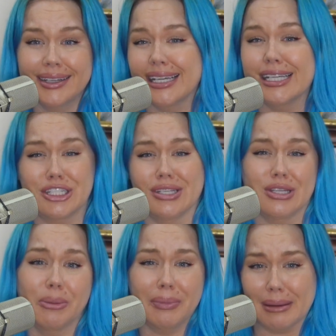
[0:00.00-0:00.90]
He's just
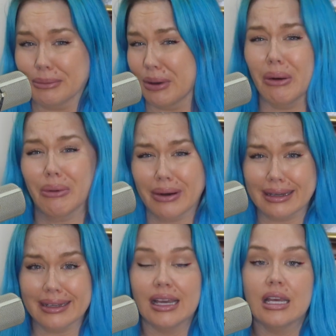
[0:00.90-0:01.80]
her baby
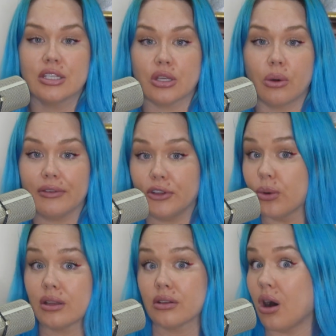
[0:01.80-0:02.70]
boy. So if
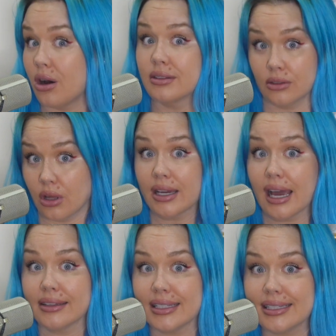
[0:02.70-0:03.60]
you're on Long
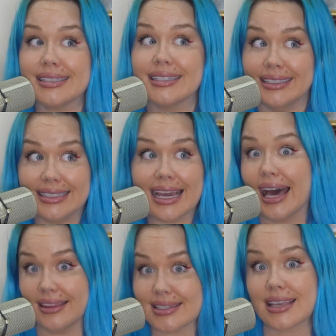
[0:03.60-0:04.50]
Island,
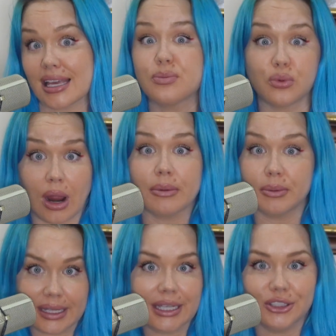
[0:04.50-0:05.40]
yeah, this guy's
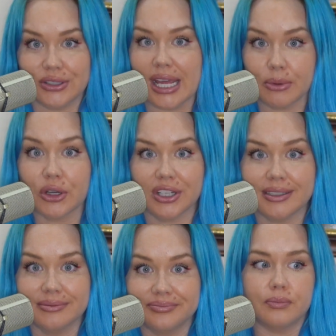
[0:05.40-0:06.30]
probably in your
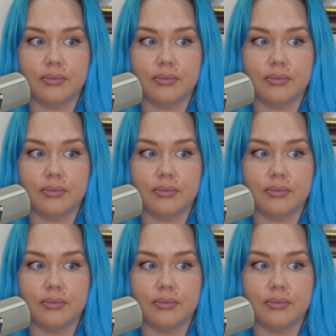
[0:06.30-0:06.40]
neighborhood.